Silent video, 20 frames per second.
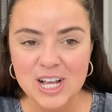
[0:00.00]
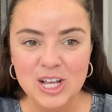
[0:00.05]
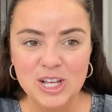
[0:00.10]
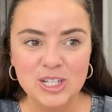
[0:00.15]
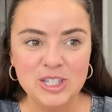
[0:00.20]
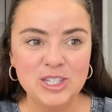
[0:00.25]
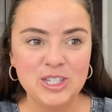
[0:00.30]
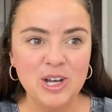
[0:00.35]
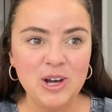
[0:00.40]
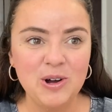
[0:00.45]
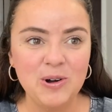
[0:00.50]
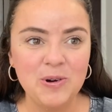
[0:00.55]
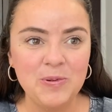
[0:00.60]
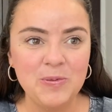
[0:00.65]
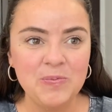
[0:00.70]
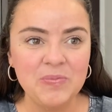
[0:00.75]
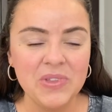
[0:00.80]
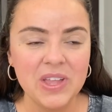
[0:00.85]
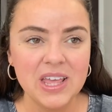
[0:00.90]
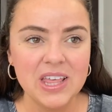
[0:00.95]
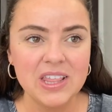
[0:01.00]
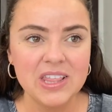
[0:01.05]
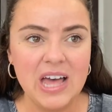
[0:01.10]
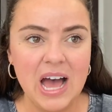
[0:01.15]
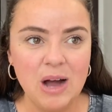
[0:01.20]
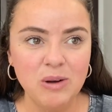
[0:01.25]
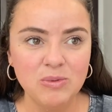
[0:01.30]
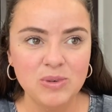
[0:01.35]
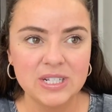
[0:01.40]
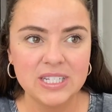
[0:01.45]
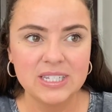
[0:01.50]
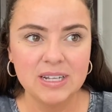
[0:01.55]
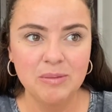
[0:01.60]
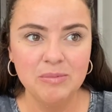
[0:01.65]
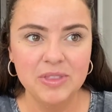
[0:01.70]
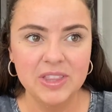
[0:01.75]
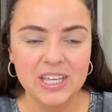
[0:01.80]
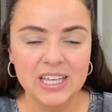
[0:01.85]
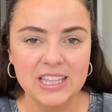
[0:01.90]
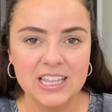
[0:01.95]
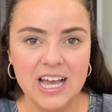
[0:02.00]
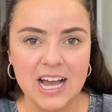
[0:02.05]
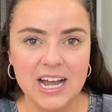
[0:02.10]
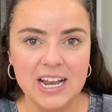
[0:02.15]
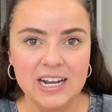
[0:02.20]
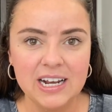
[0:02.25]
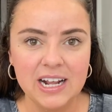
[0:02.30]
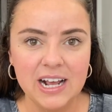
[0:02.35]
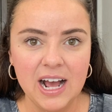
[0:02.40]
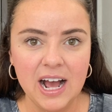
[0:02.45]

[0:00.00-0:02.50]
So that was something that